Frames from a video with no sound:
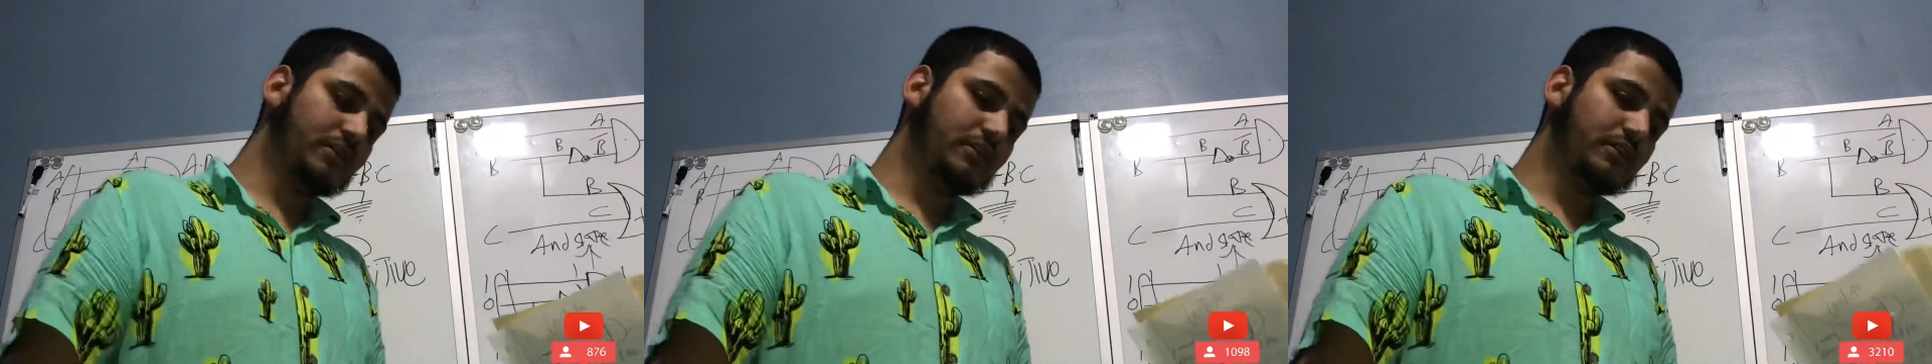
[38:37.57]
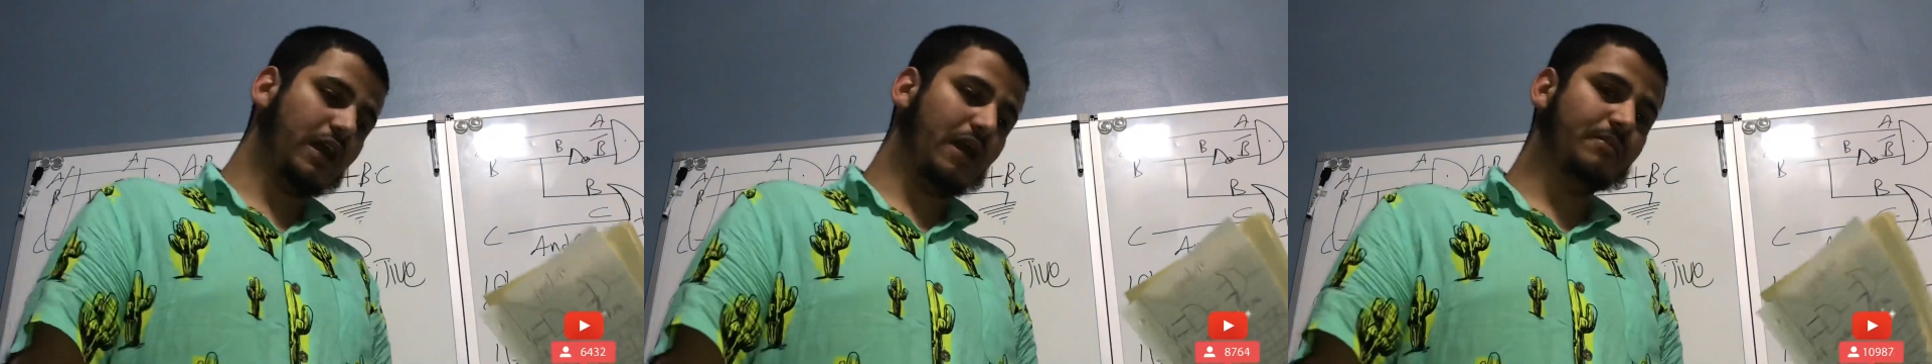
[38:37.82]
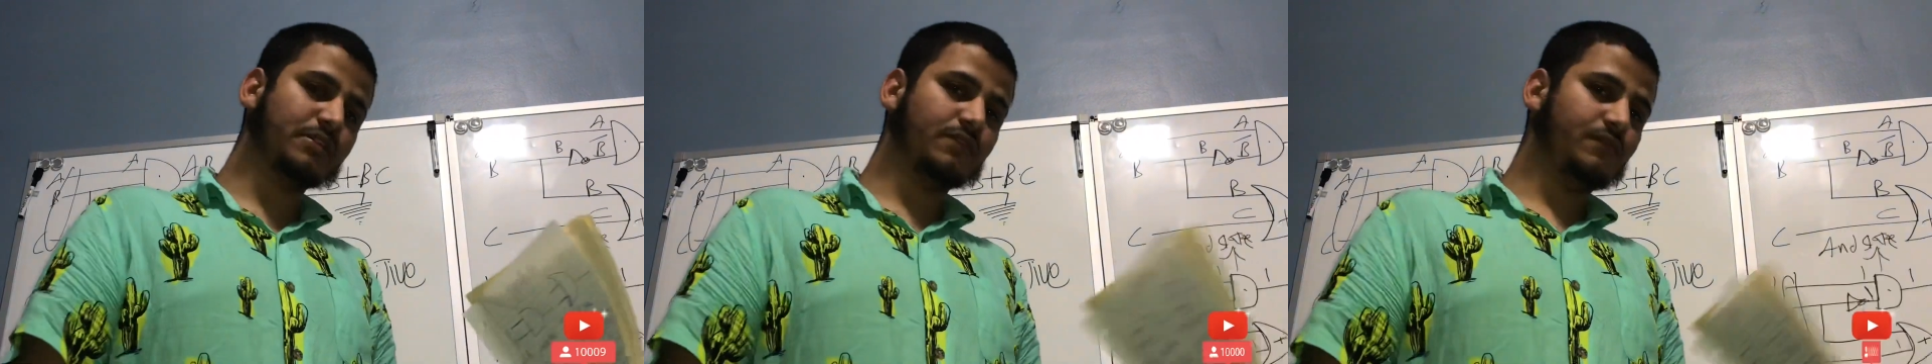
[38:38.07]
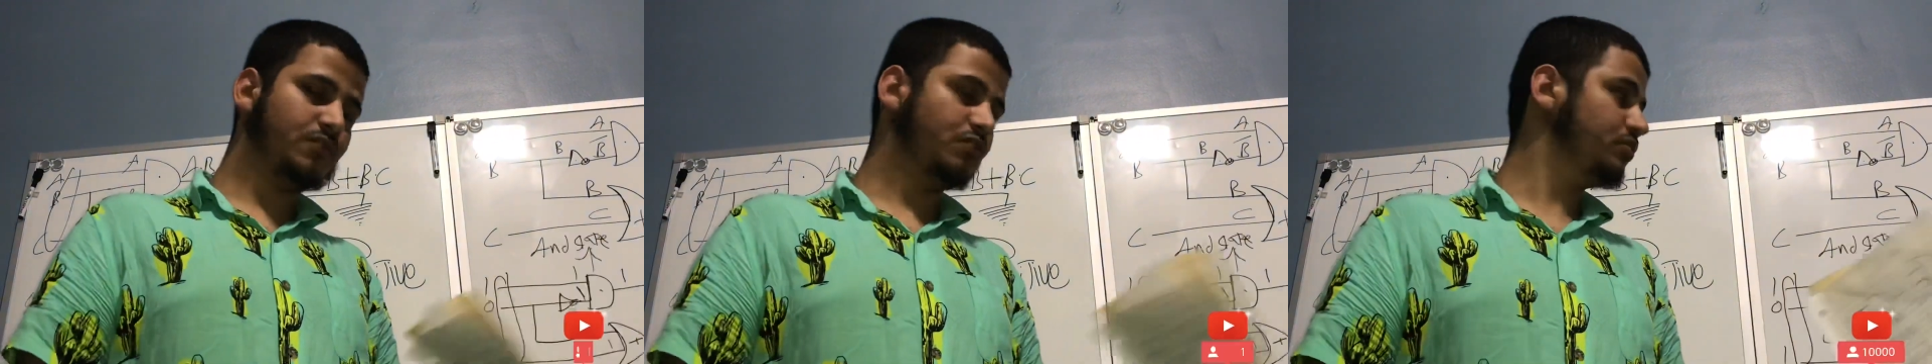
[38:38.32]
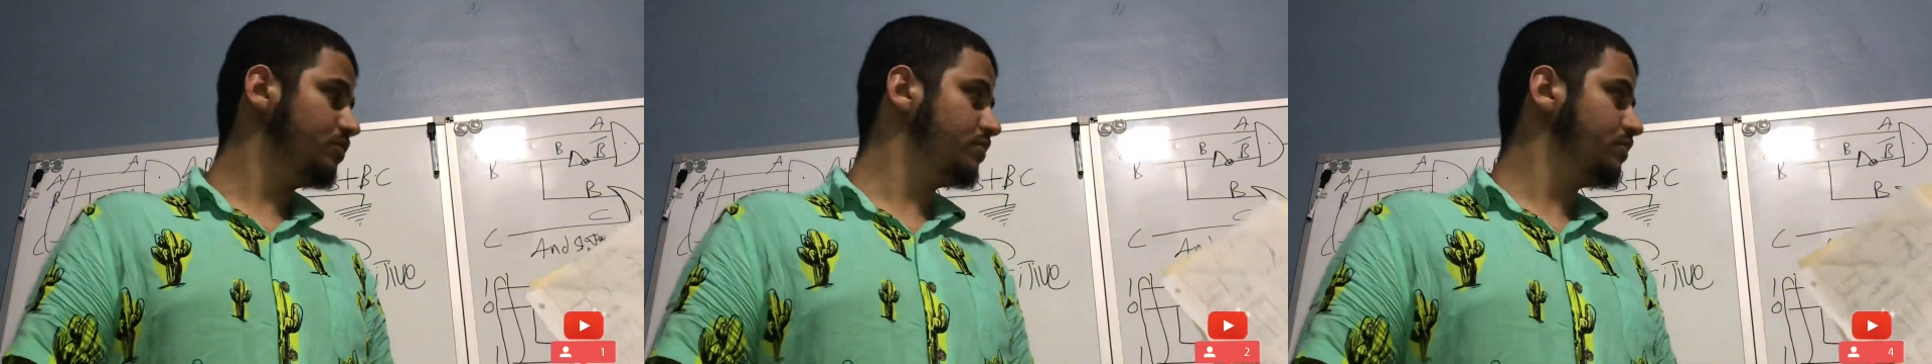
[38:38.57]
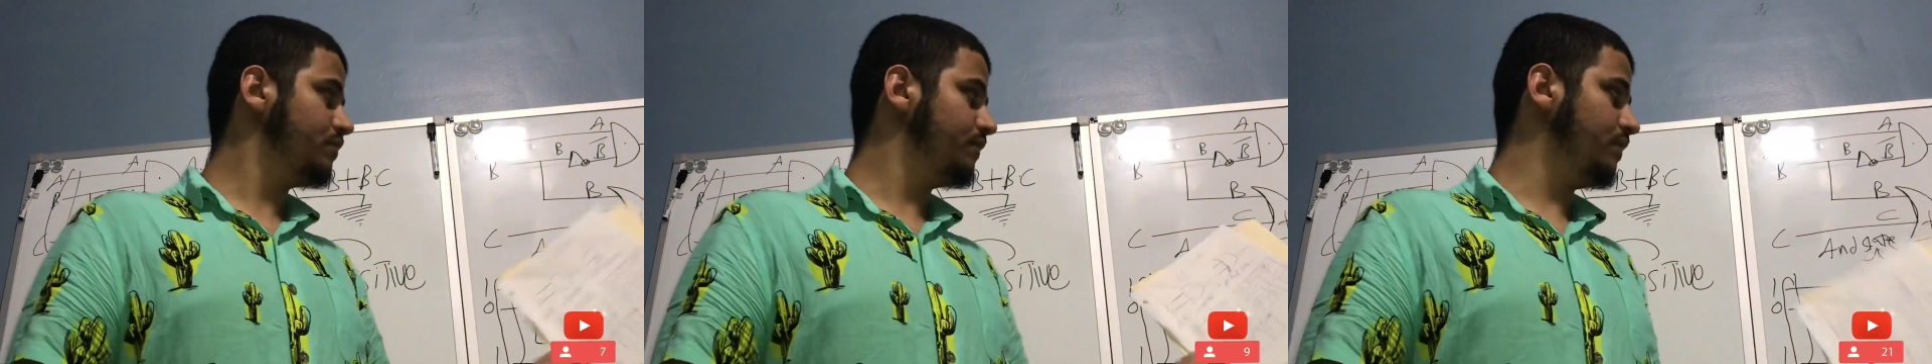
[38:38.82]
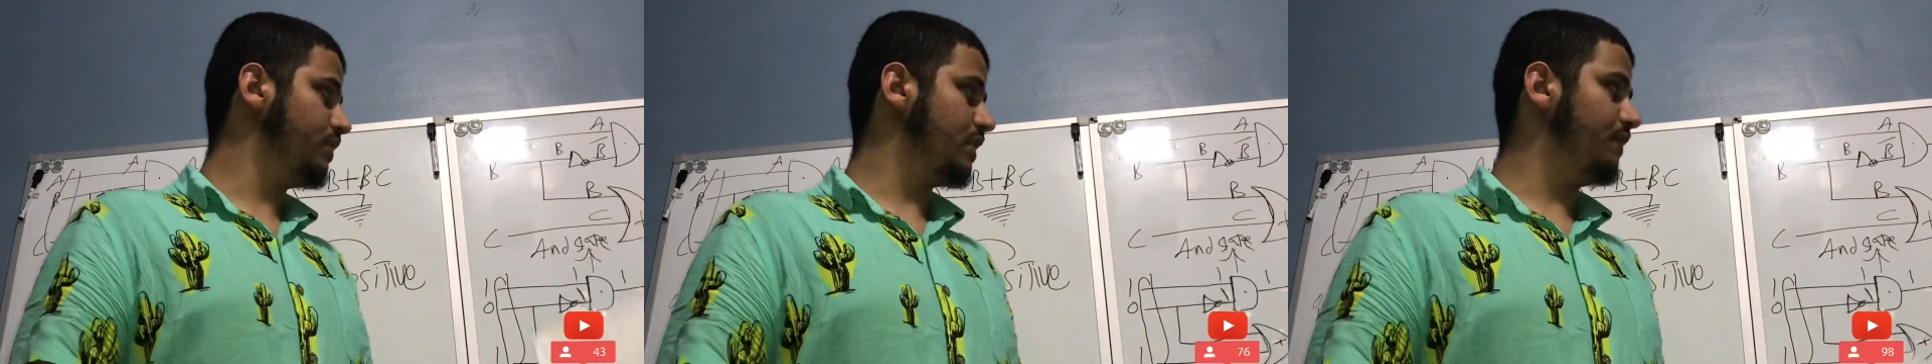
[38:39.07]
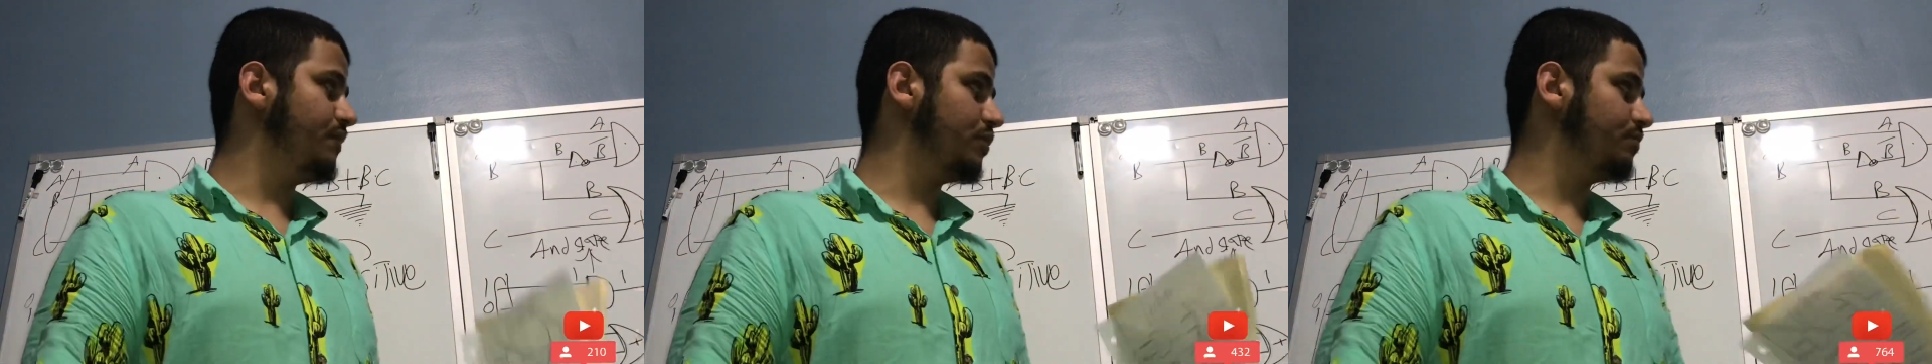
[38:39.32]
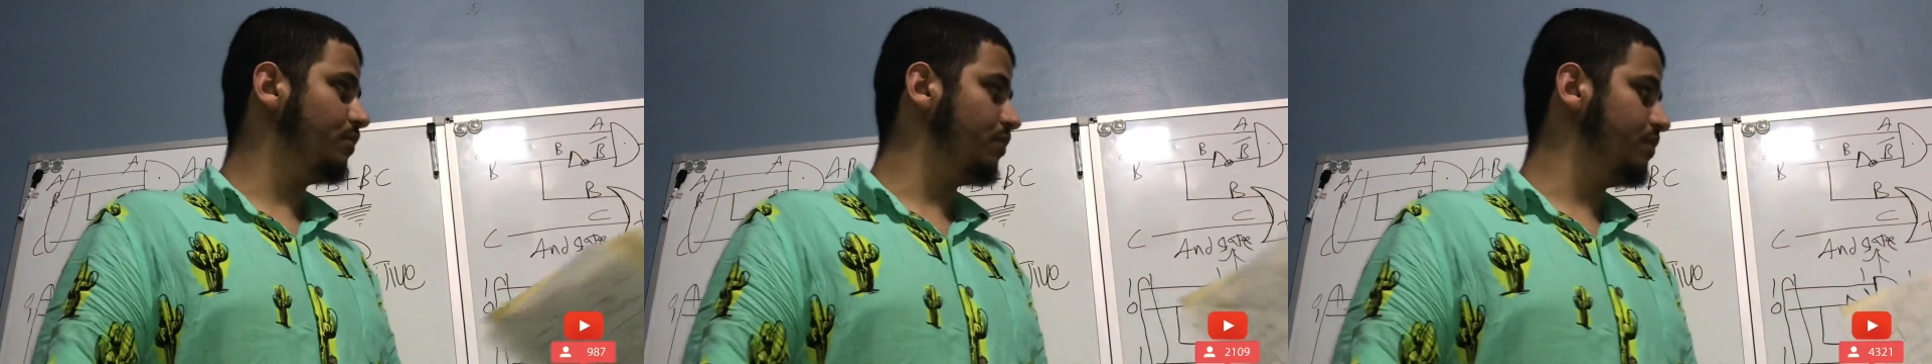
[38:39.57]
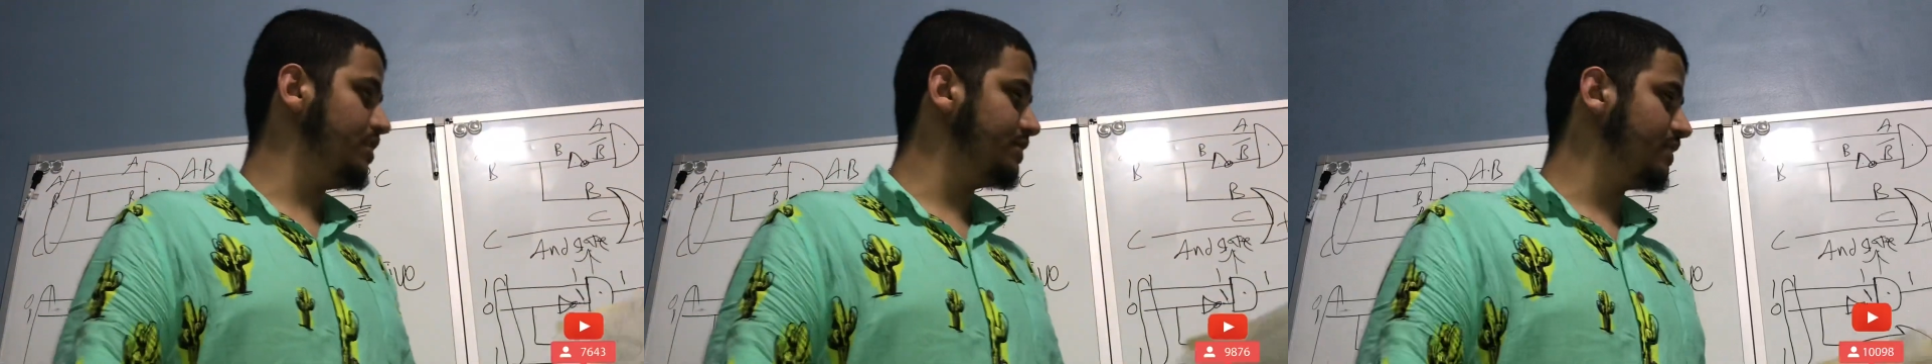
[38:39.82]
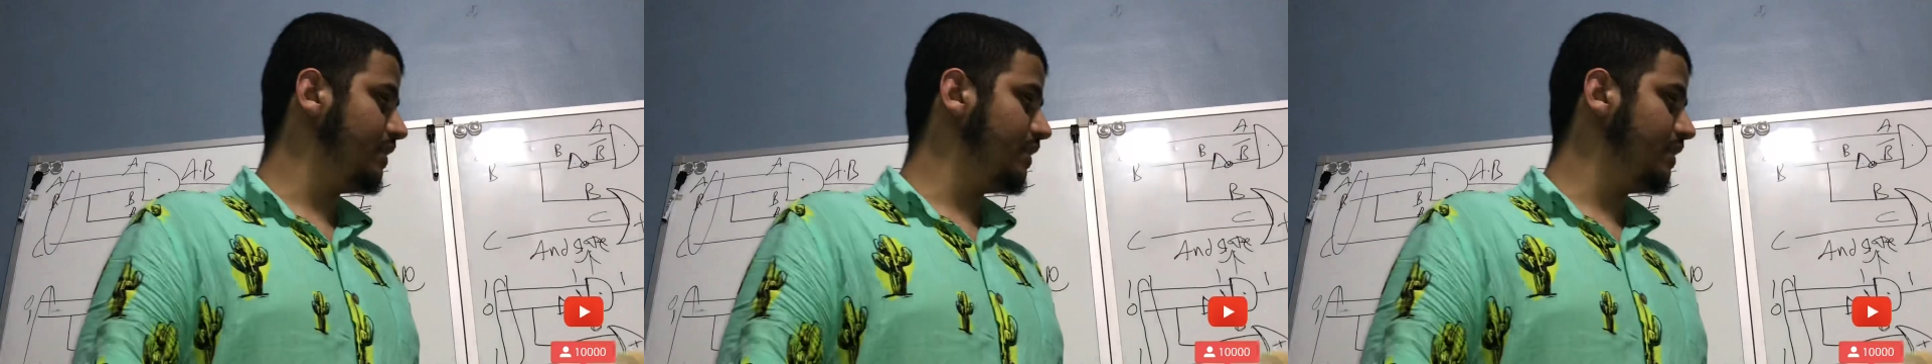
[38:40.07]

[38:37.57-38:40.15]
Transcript: comment if you don't feel comfortable with these.